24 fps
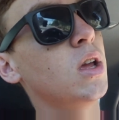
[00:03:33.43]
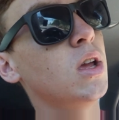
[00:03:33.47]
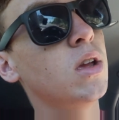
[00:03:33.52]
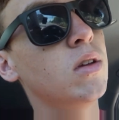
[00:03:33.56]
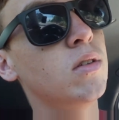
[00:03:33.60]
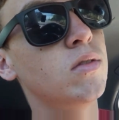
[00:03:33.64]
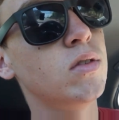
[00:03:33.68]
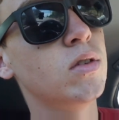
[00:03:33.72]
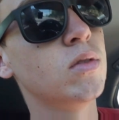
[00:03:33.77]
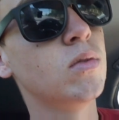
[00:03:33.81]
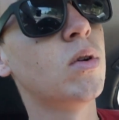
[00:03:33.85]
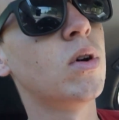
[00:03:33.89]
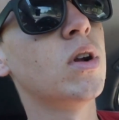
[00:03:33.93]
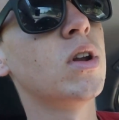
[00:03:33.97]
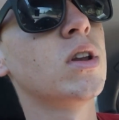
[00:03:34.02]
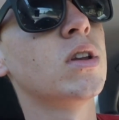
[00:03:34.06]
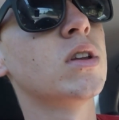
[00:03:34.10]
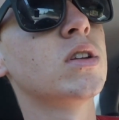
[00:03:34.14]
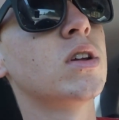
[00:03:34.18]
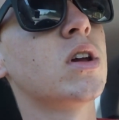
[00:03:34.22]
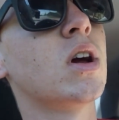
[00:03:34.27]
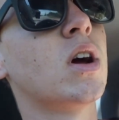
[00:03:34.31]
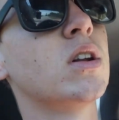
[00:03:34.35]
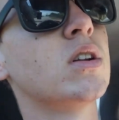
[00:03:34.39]
if you're wanting
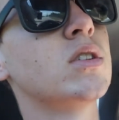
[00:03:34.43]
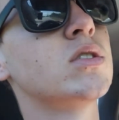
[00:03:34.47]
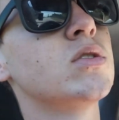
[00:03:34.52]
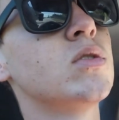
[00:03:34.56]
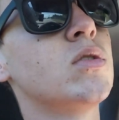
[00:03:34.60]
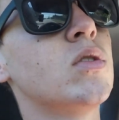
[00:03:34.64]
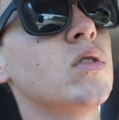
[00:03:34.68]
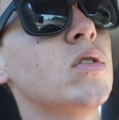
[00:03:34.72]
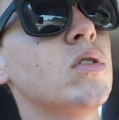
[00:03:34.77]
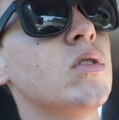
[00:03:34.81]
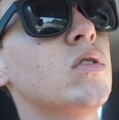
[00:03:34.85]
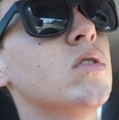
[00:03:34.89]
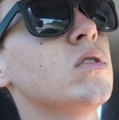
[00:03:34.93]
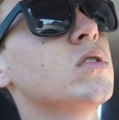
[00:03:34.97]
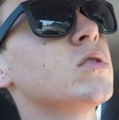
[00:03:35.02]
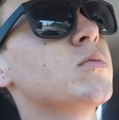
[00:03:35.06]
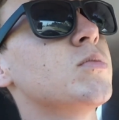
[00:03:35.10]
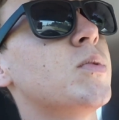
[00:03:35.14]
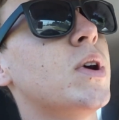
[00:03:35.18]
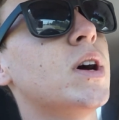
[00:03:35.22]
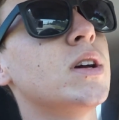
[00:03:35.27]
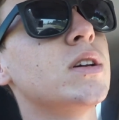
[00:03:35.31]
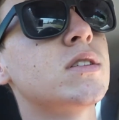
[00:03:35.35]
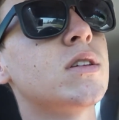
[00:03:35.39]
to cut short lawns,
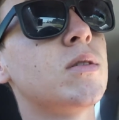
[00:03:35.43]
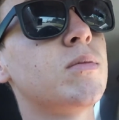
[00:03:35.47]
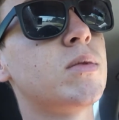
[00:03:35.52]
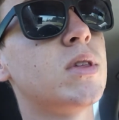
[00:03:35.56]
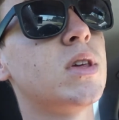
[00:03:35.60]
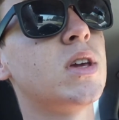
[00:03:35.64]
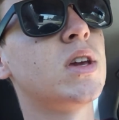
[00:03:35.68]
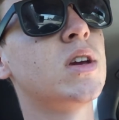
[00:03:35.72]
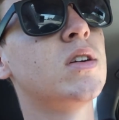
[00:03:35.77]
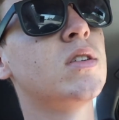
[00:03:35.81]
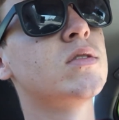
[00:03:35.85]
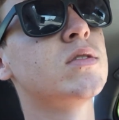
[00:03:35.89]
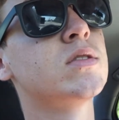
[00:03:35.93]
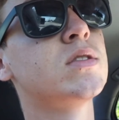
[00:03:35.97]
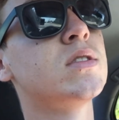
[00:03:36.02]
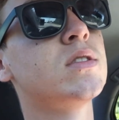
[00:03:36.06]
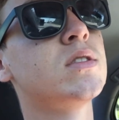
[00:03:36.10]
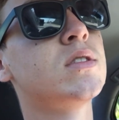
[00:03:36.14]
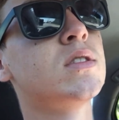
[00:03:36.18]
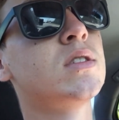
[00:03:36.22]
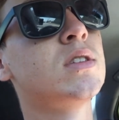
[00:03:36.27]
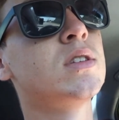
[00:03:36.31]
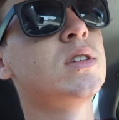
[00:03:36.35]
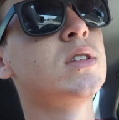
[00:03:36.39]
buy something else.
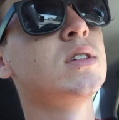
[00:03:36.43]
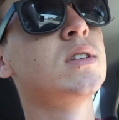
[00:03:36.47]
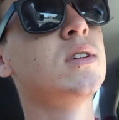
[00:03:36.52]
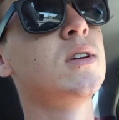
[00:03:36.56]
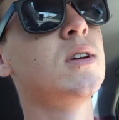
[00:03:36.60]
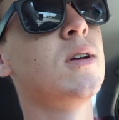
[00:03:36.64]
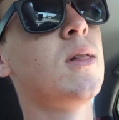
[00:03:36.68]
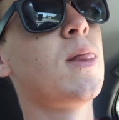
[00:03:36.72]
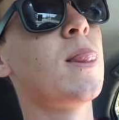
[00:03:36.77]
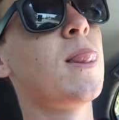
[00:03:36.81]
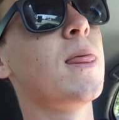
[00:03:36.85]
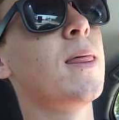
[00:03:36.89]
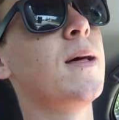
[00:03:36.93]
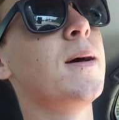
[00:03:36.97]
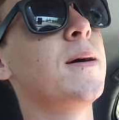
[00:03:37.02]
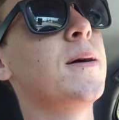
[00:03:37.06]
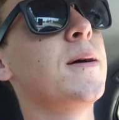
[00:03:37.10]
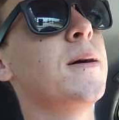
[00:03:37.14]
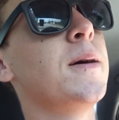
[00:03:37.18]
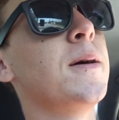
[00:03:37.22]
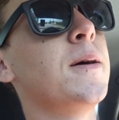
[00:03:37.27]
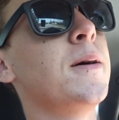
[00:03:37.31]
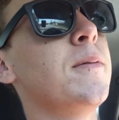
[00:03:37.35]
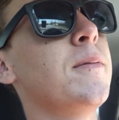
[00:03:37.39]

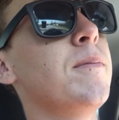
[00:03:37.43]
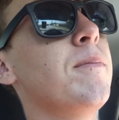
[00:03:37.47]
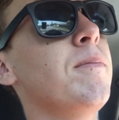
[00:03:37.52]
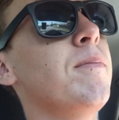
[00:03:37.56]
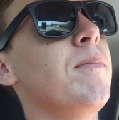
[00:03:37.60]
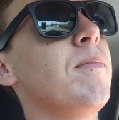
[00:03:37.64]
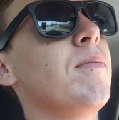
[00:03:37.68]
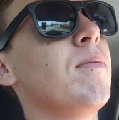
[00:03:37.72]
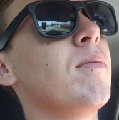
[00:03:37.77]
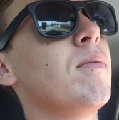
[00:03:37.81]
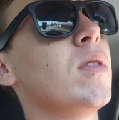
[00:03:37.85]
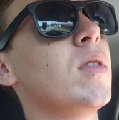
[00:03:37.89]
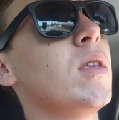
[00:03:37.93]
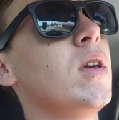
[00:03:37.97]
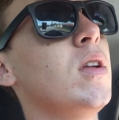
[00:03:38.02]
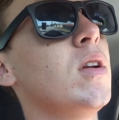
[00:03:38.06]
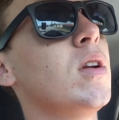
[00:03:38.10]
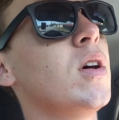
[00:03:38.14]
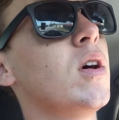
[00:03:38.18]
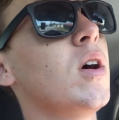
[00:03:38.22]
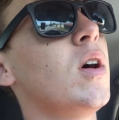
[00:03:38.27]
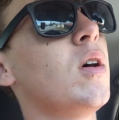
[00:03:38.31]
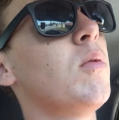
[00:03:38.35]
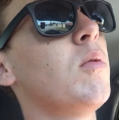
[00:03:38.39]
I
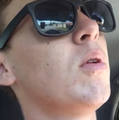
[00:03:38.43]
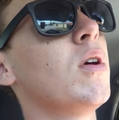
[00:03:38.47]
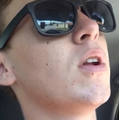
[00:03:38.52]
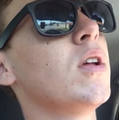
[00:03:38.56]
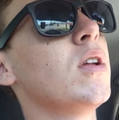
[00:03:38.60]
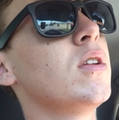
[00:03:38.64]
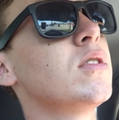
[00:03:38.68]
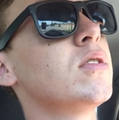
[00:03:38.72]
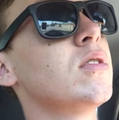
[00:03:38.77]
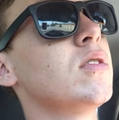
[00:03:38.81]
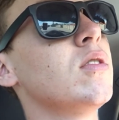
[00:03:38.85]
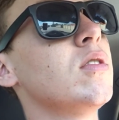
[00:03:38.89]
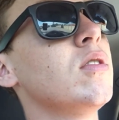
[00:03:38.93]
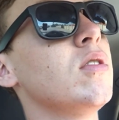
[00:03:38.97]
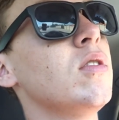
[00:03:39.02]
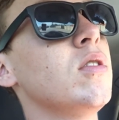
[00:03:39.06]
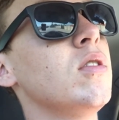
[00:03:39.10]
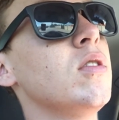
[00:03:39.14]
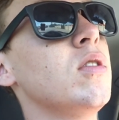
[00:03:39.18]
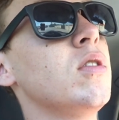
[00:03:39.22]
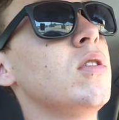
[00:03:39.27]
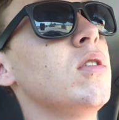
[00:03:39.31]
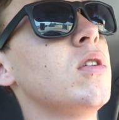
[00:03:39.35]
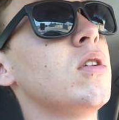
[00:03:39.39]
wanted
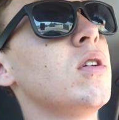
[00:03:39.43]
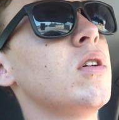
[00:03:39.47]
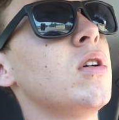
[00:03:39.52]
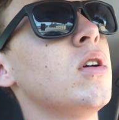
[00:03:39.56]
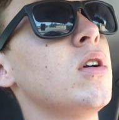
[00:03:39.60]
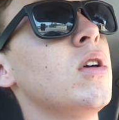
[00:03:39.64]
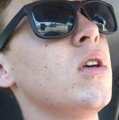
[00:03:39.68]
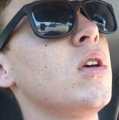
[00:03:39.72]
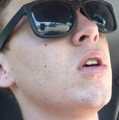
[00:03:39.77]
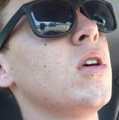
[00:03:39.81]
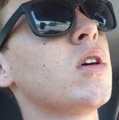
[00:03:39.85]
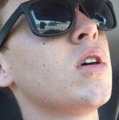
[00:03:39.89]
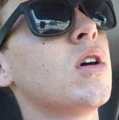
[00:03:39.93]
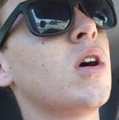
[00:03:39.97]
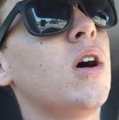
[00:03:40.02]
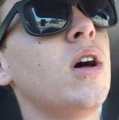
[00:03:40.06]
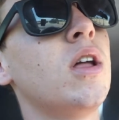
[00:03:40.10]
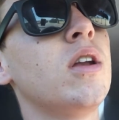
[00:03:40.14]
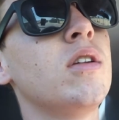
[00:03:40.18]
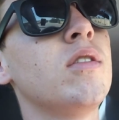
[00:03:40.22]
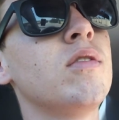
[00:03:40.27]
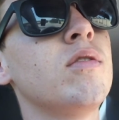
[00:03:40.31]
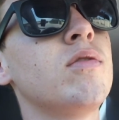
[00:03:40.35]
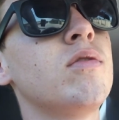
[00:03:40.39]
to
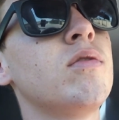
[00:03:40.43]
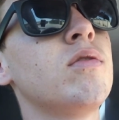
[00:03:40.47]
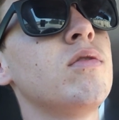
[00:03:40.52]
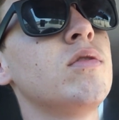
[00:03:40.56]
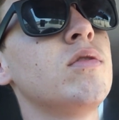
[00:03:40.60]
kind of